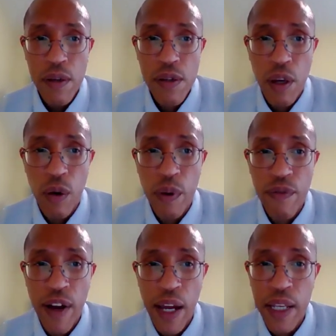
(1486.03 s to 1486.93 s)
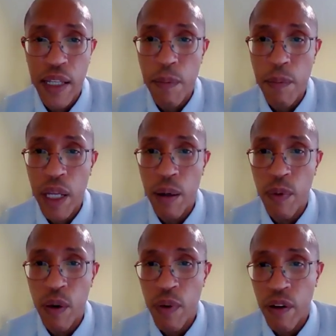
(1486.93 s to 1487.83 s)
So we find that the
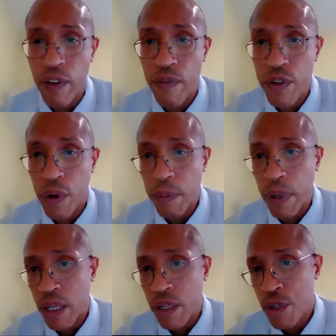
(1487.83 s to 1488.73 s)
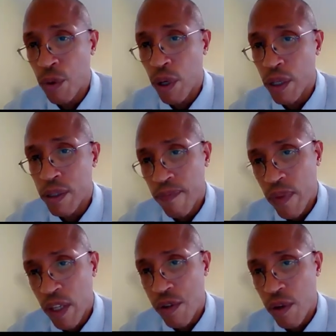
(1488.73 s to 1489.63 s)
minimum of inventory being short
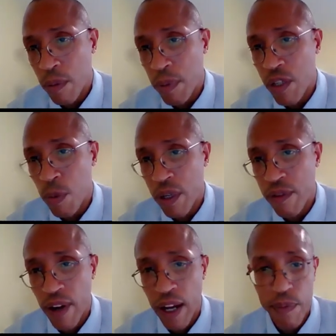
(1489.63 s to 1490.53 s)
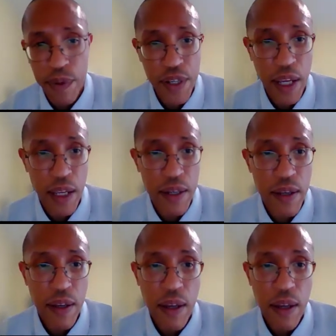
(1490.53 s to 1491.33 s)
is going to be 25%.